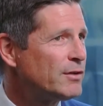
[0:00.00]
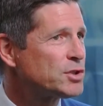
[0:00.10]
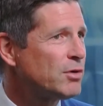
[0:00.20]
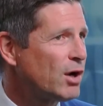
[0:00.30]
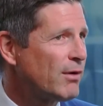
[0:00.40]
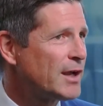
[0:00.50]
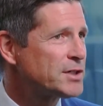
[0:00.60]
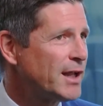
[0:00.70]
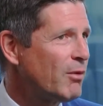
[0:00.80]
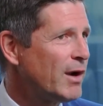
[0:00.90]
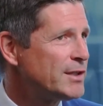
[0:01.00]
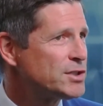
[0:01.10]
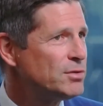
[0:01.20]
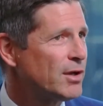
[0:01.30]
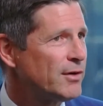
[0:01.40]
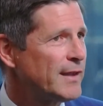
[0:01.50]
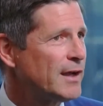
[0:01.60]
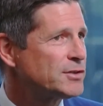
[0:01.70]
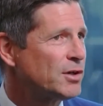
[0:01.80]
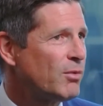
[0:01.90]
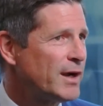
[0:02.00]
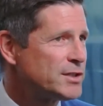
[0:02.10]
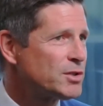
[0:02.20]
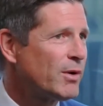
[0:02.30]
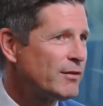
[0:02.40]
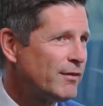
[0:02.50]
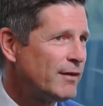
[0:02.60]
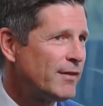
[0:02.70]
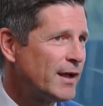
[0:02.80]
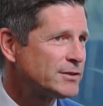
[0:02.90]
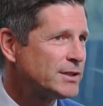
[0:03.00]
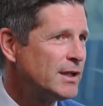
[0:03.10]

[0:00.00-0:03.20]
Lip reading: strong rationale why it's 200,000 or why it's 25,000.